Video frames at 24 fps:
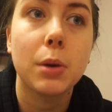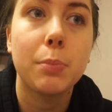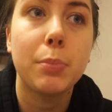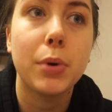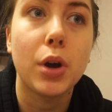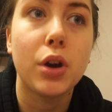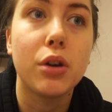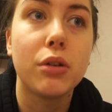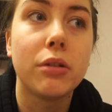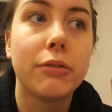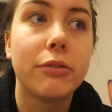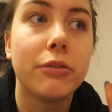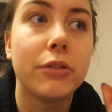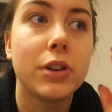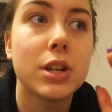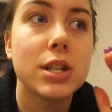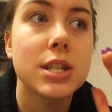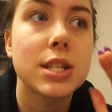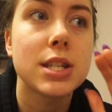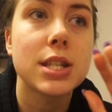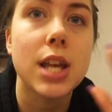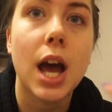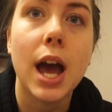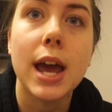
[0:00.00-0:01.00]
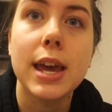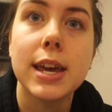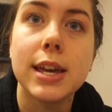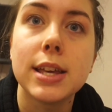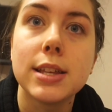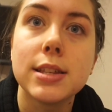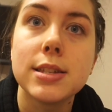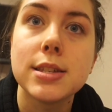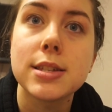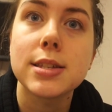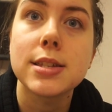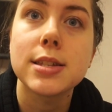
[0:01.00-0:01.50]
both
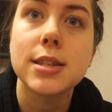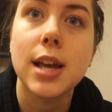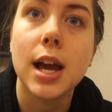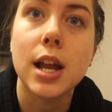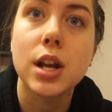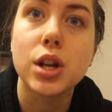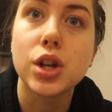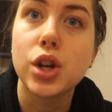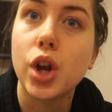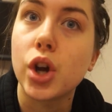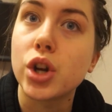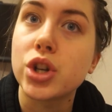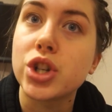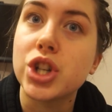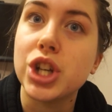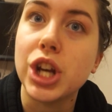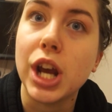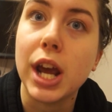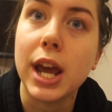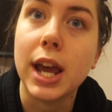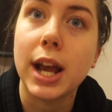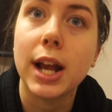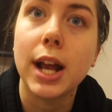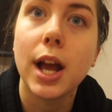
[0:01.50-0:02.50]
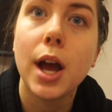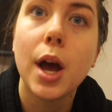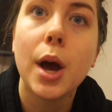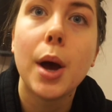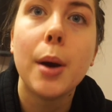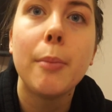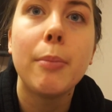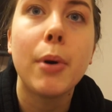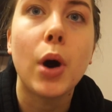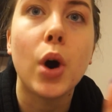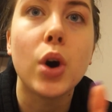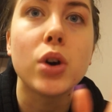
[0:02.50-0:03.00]
science and logic,
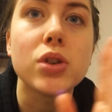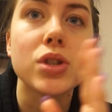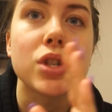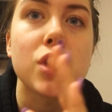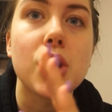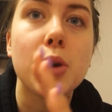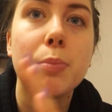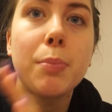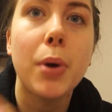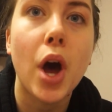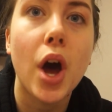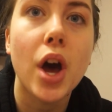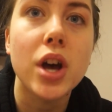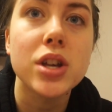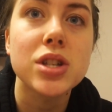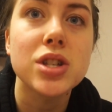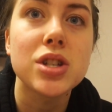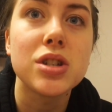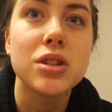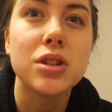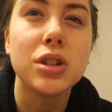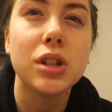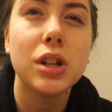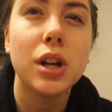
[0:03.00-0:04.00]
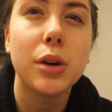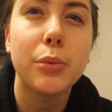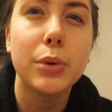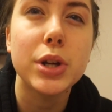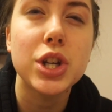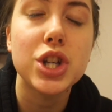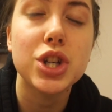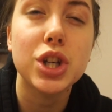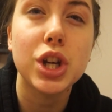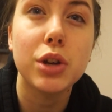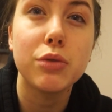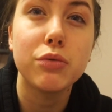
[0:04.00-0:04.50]
but also personal,
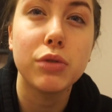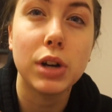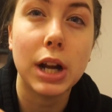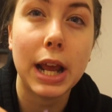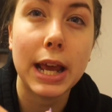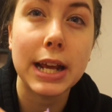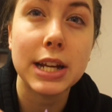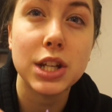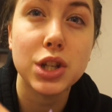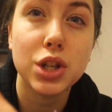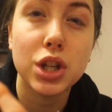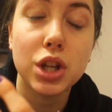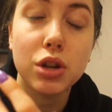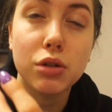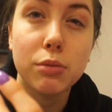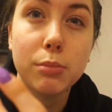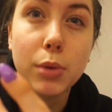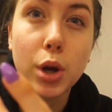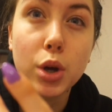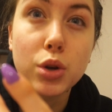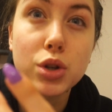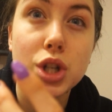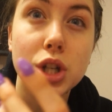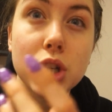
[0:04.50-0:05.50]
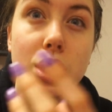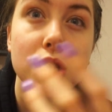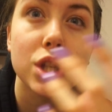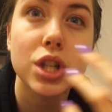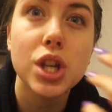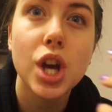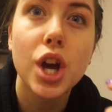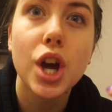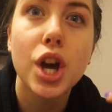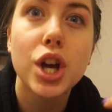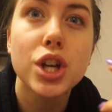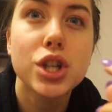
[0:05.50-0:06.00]
which can relate to your emotions.
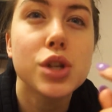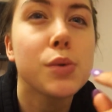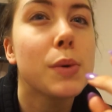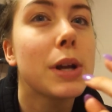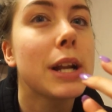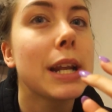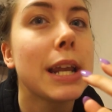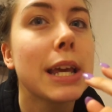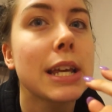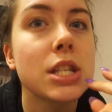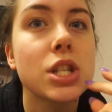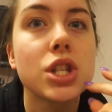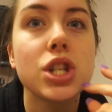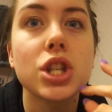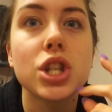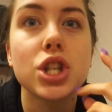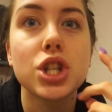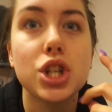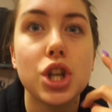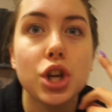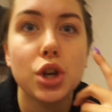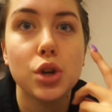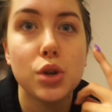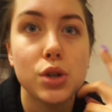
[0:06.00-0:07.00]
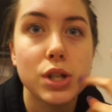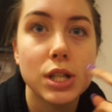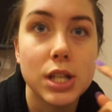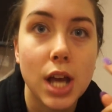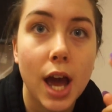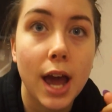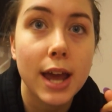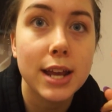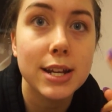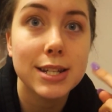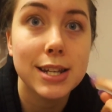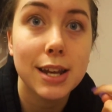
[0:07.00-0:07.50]
So it links to the two,
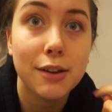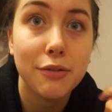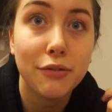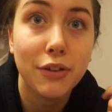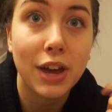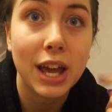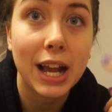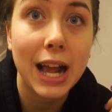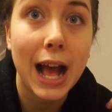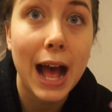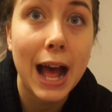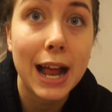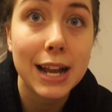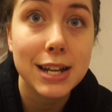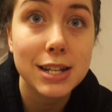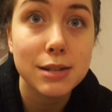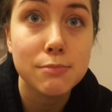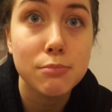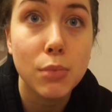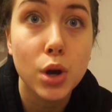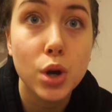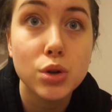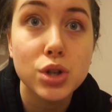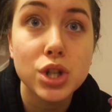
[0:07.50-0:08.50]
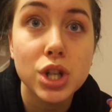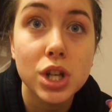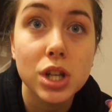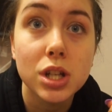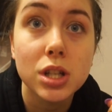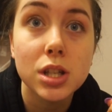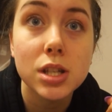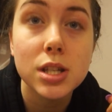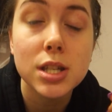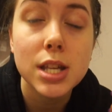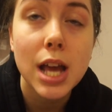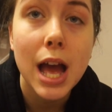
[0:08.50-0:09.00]
scientific and
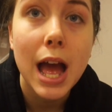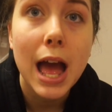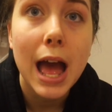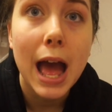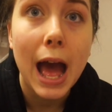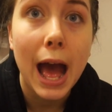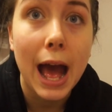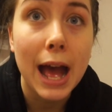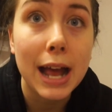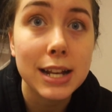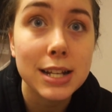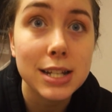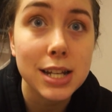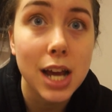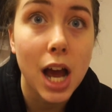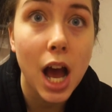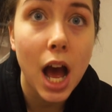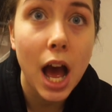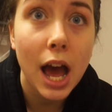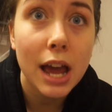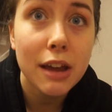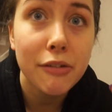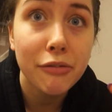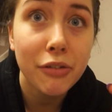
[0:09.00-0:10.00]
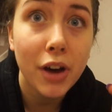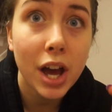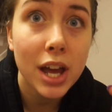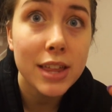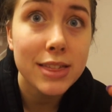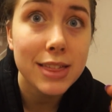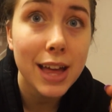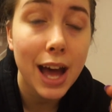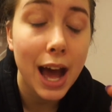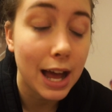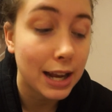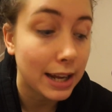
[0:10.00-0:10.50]
emotions, and I
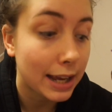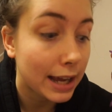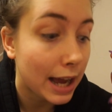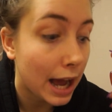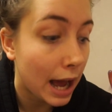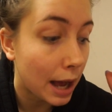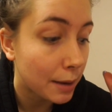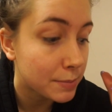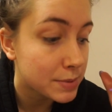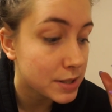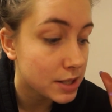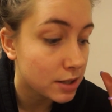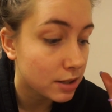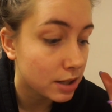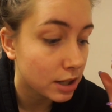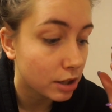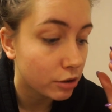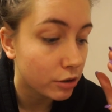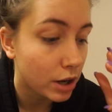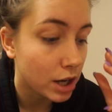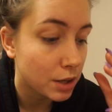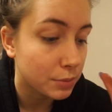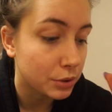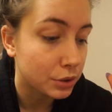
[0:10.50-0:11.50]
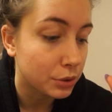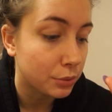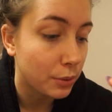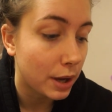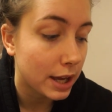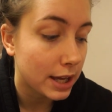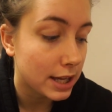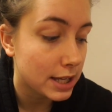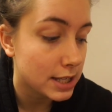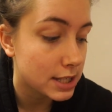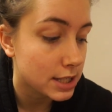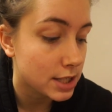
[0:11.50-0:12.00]
find that like absolutely incredible, the
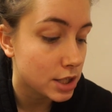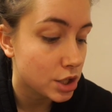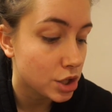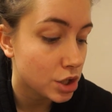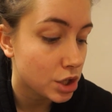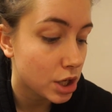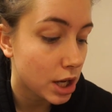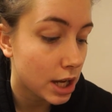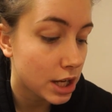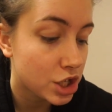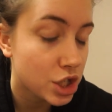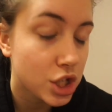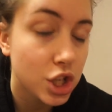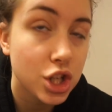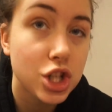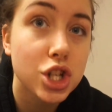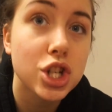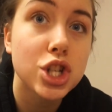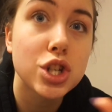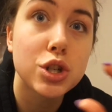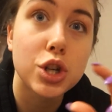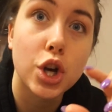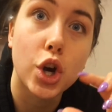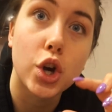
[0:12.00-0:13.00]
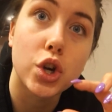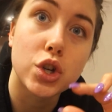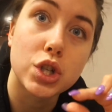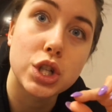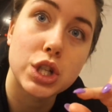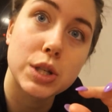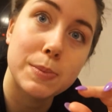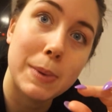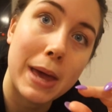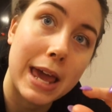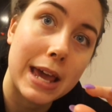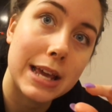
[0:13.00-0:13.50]
way he's in such a short
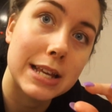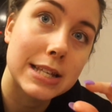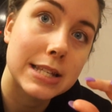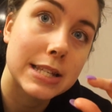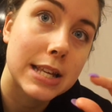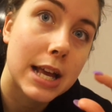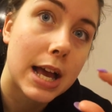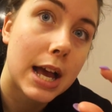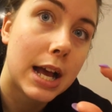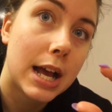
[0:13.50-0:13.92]
space.